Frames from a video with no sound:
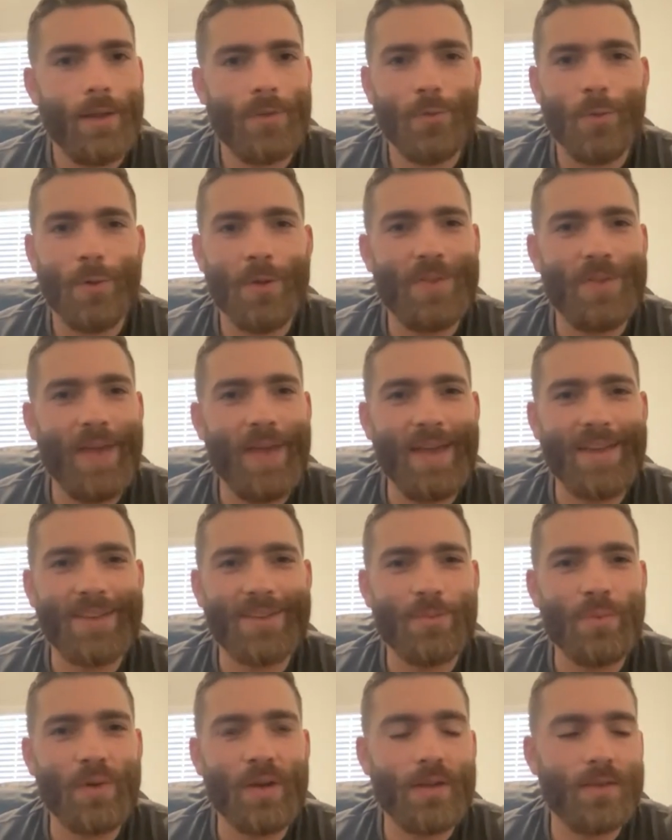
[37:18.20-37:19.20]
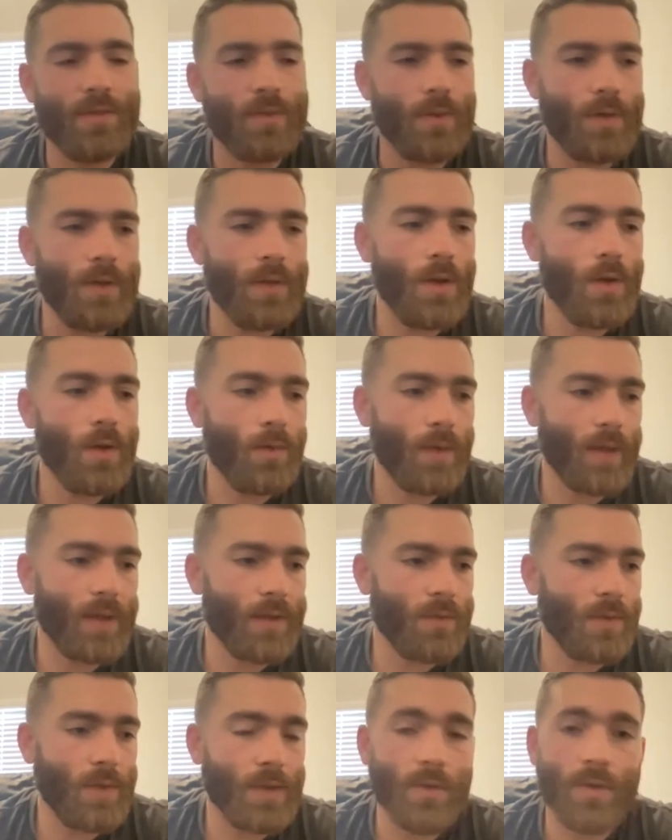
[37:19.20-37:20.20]
what it takes. But it's like I
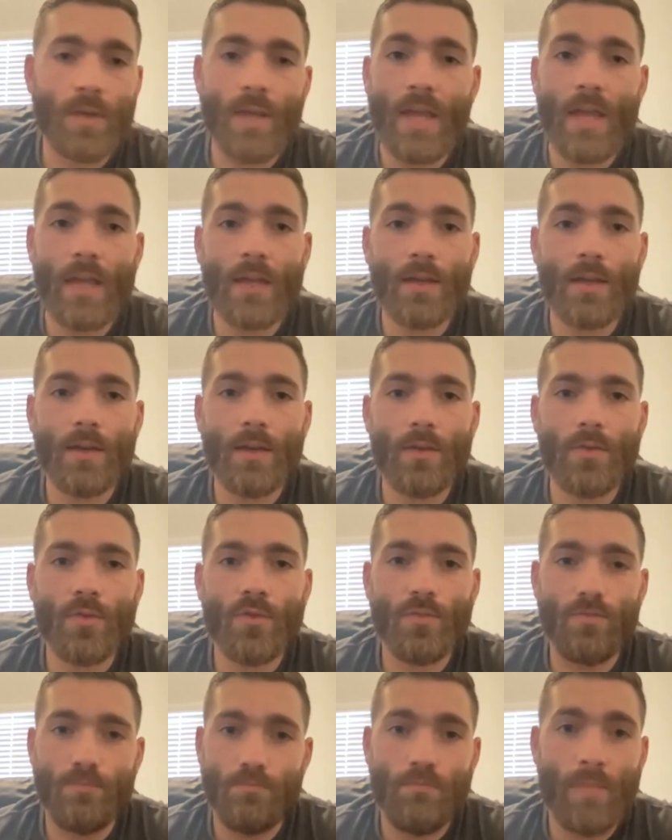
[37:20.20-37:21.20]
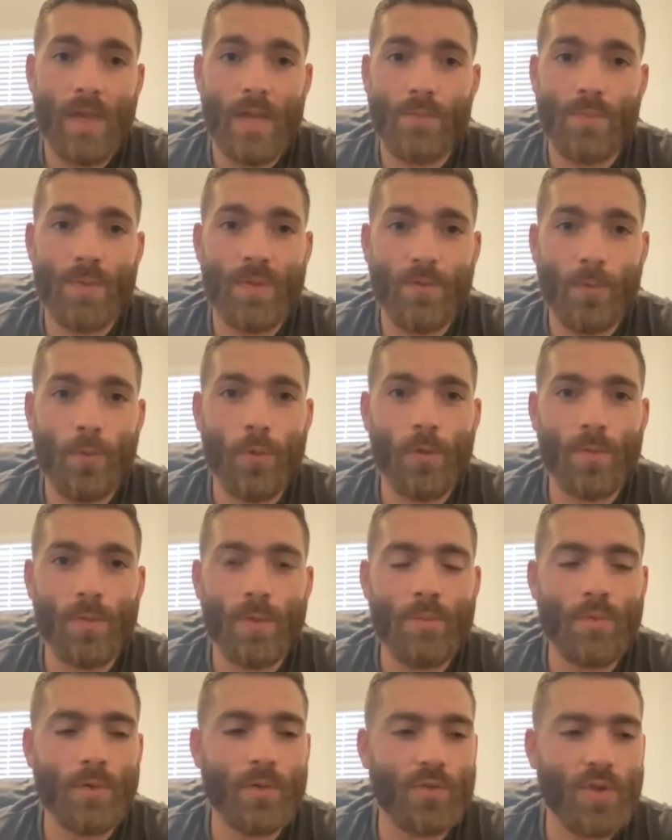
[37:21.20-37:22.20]
said, you can't force
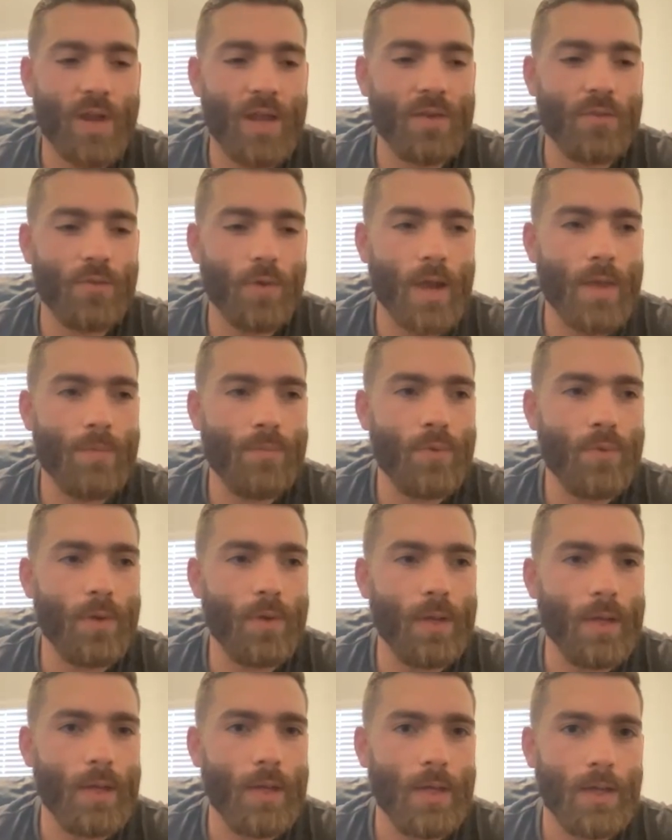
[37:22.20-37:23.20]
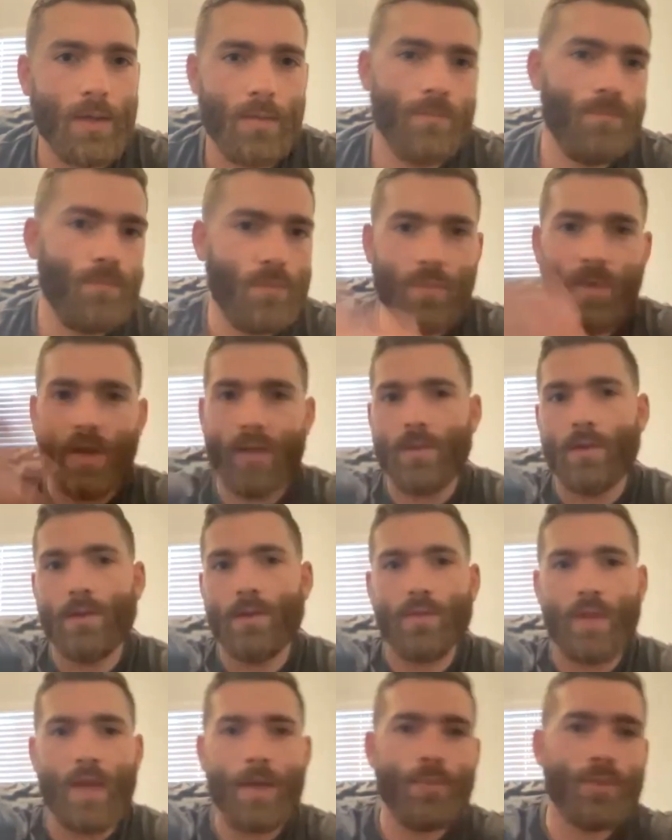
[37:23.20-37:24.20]
people to change, right? But like the
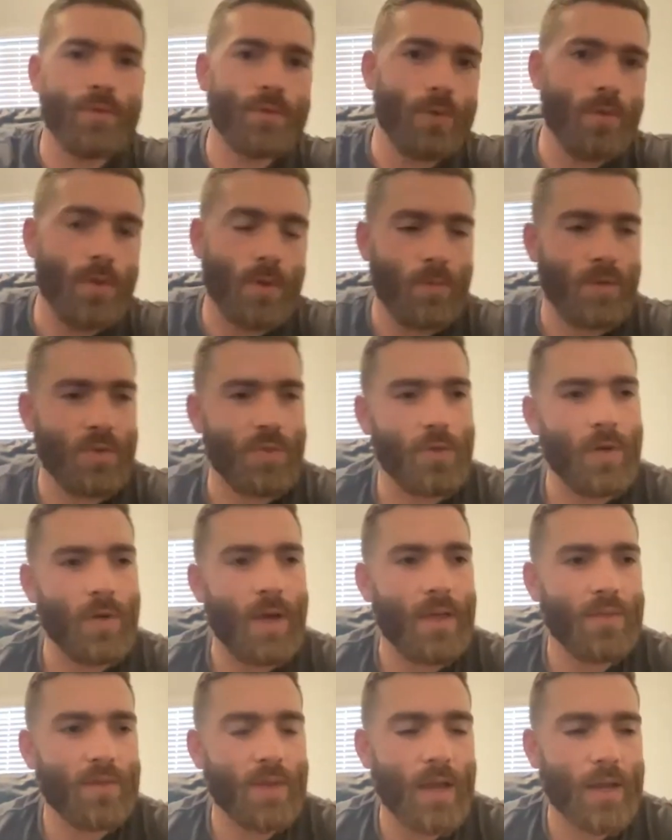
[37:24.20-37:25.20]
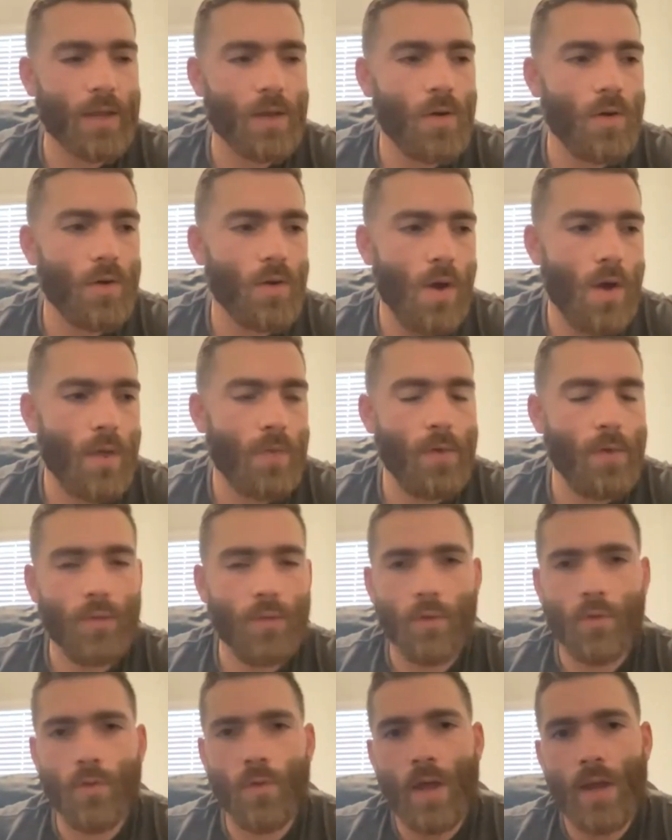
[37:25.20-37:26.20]
examples what you guys got going on, those
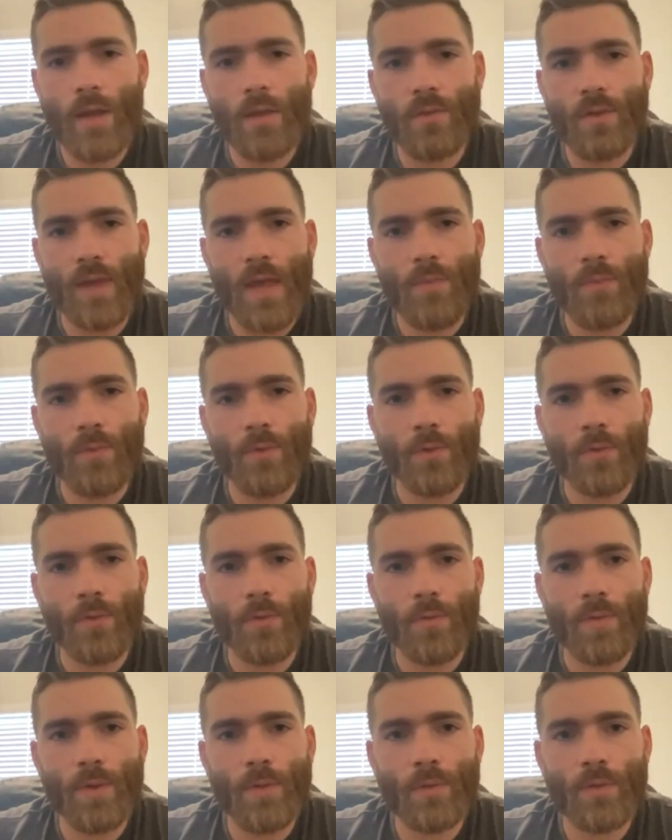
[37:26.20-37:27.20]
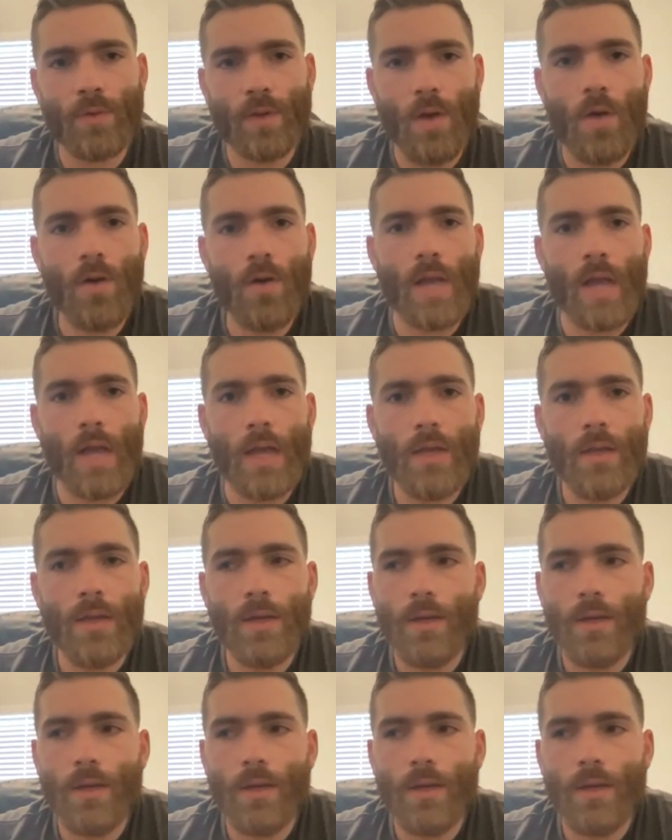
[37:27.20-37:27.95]
are great examples for people to say, okay,